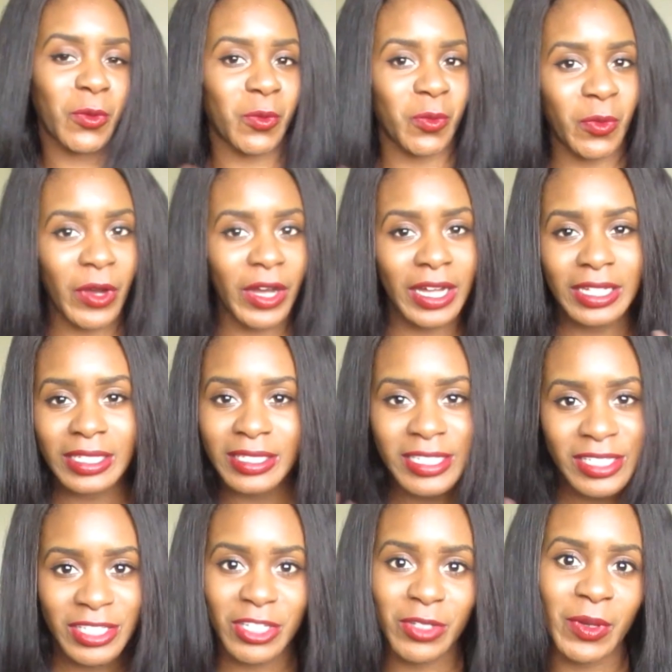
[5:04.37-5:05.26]
know,
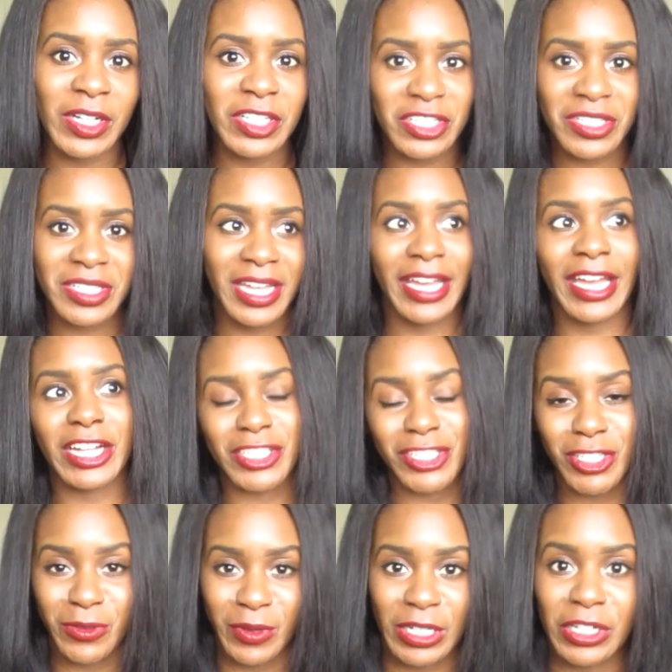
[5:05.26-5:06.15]
what, these are the questions I
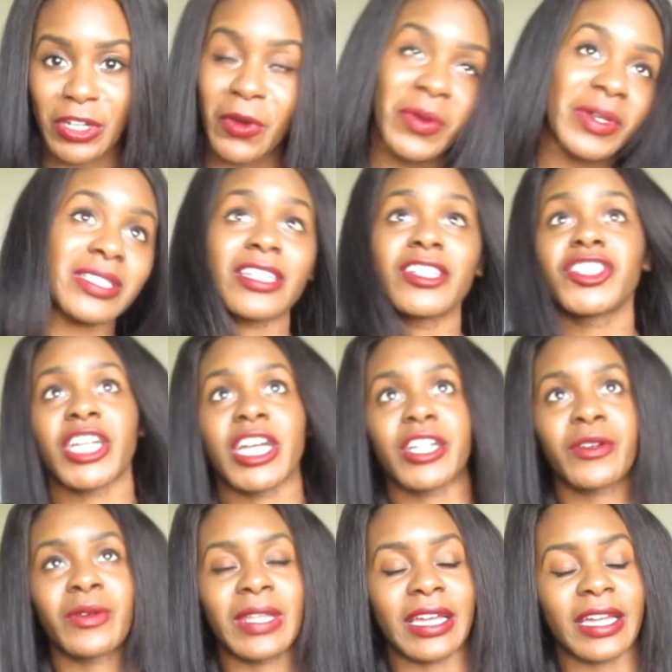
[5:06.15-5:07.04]
actually do want to know. Because in
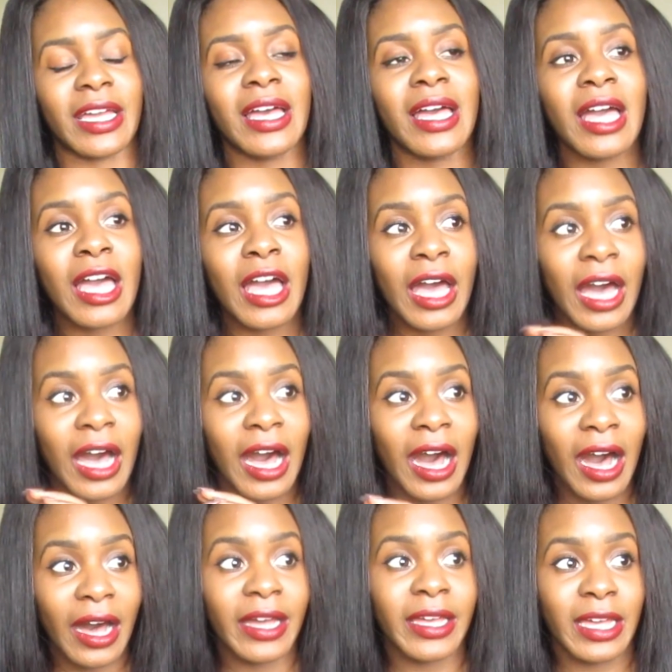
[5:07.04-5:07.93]
general, like,
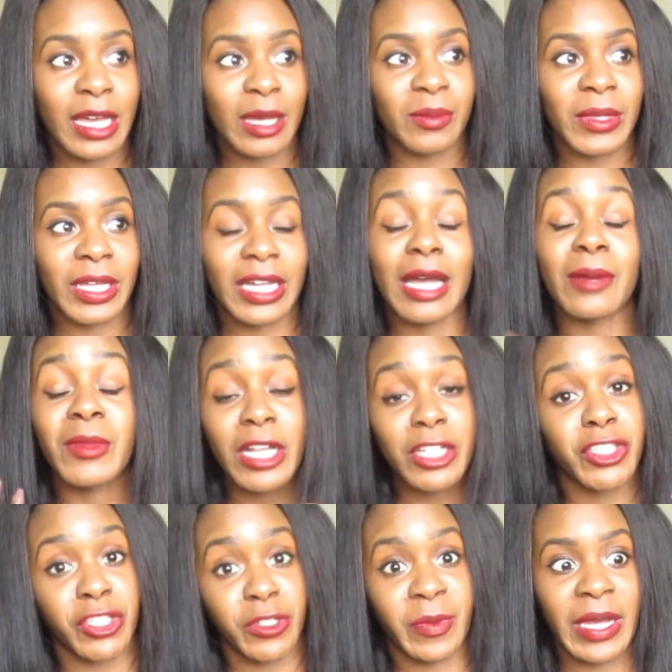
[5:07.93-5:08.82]
I'm
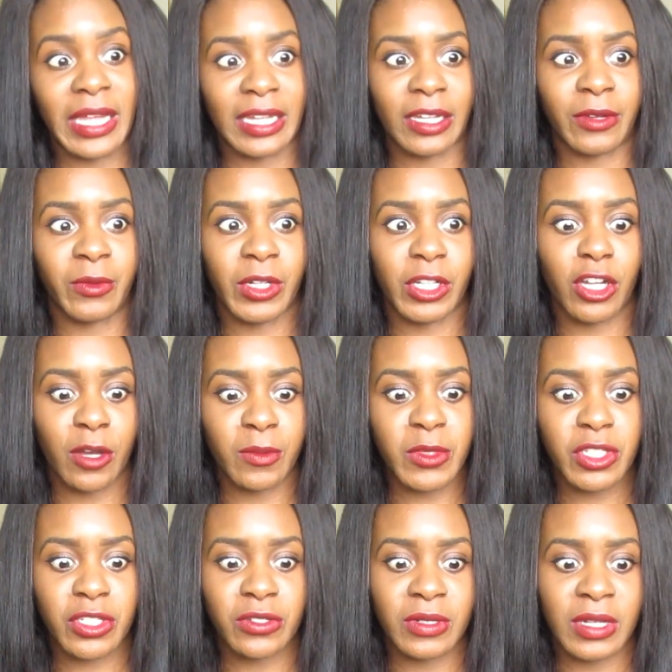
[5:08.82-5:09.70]
not too bad. Like, when it
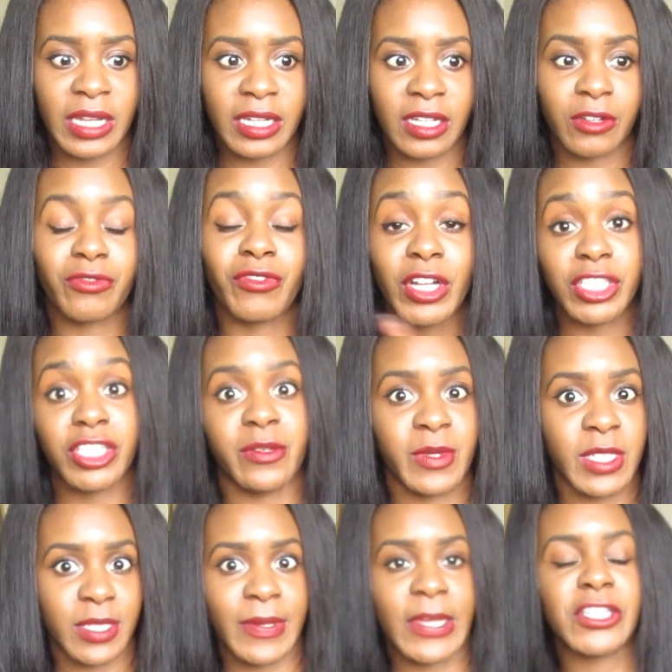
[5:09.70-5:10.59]
comes to like
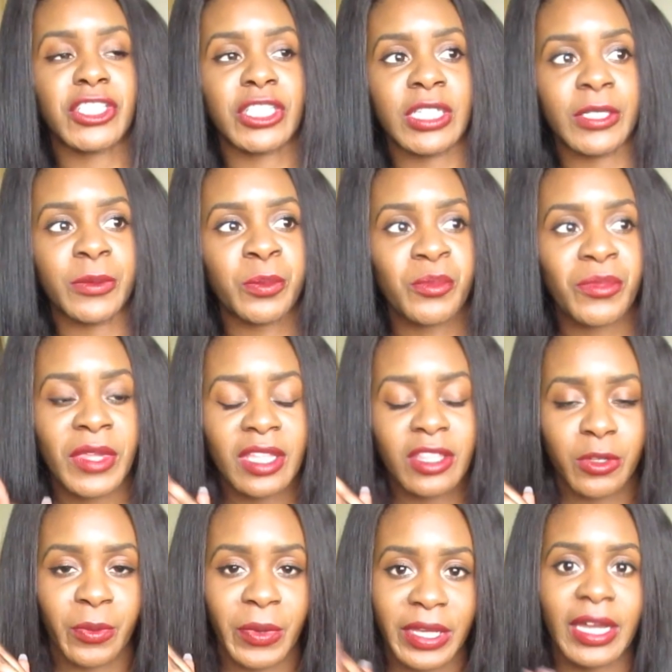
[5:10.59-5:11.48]
friendships, especially,
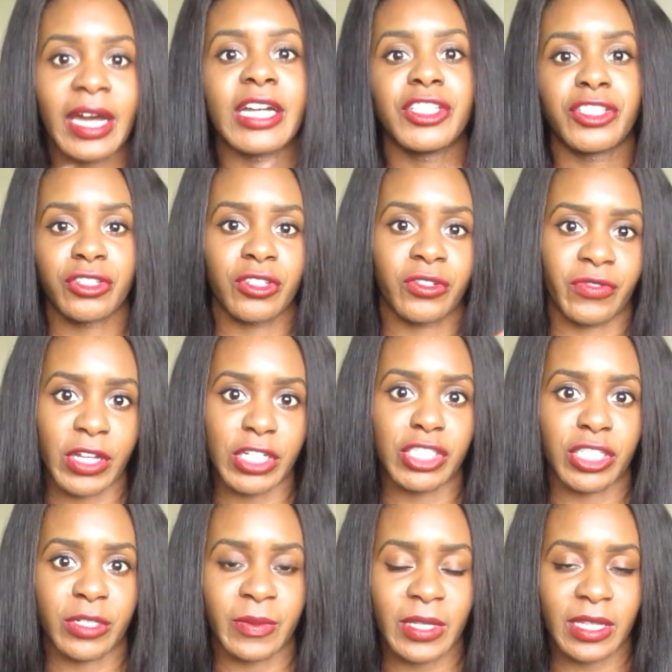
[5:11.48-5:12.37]
the way I judge a
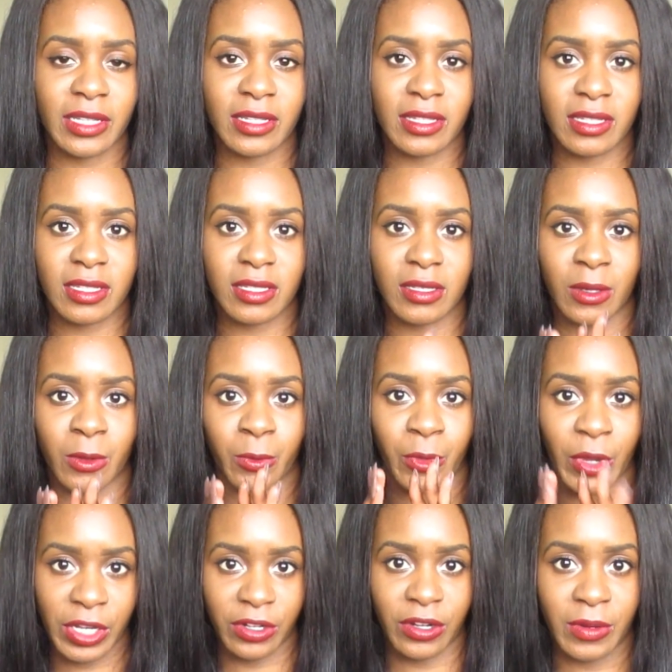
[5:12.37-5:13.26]
friendship is
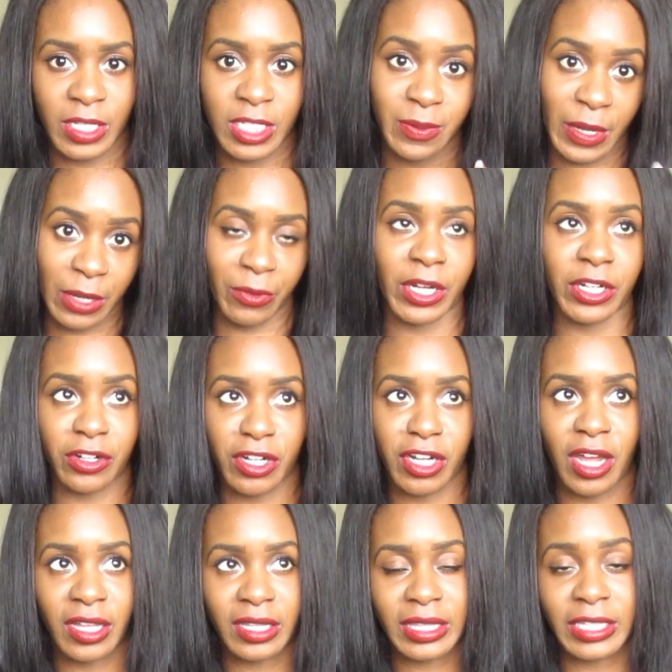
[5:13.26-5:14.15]
by
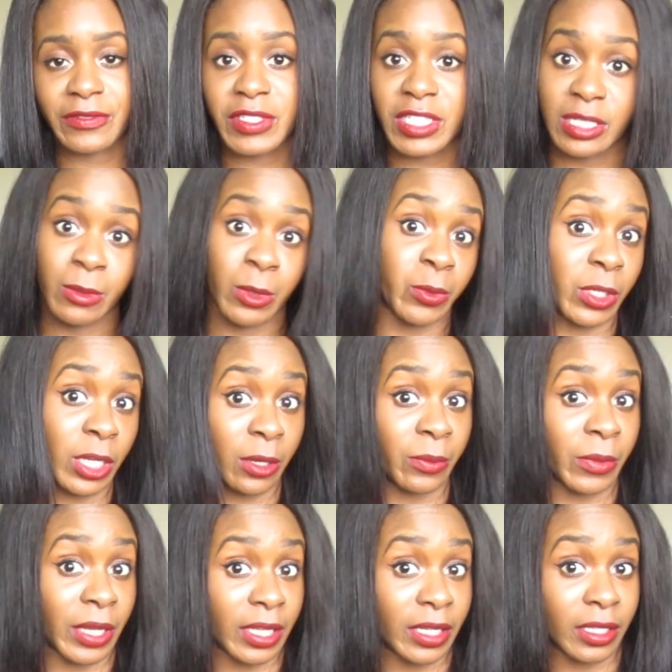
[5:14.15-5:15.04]
whether or not they've seen me
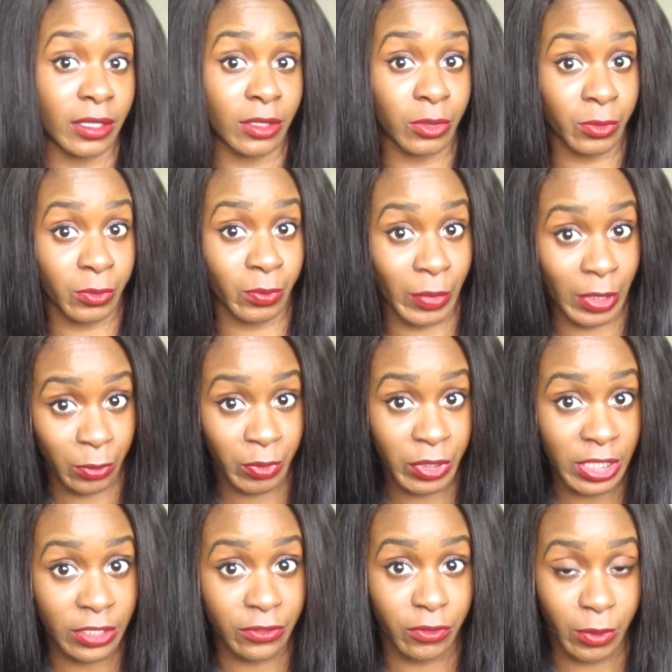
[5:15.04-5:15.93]
without my
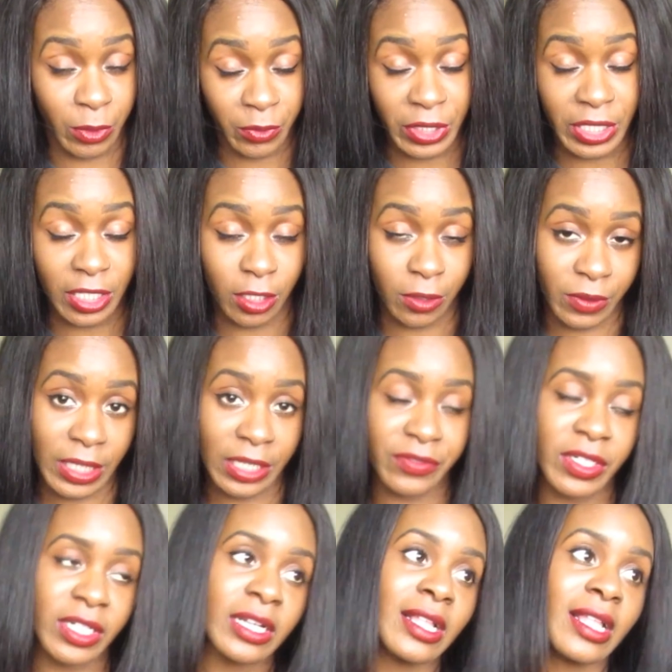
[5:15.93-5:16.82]
weave or my wig or
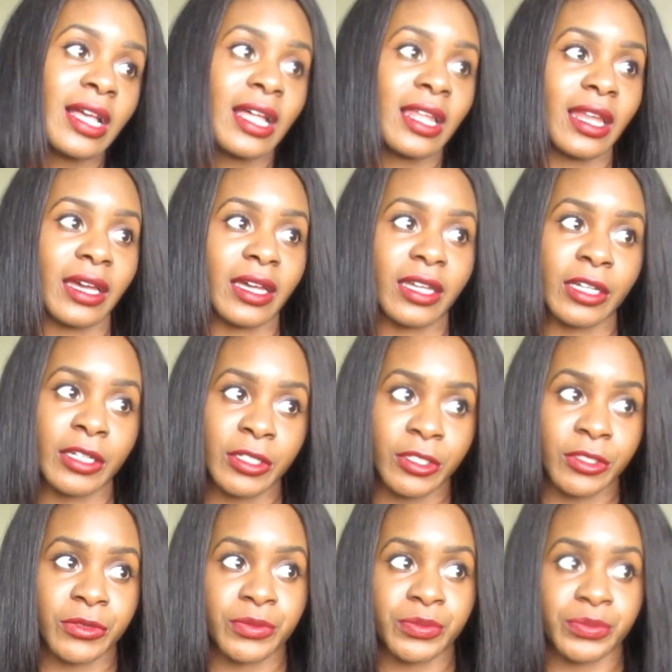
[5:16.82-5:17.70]
whatever. Like,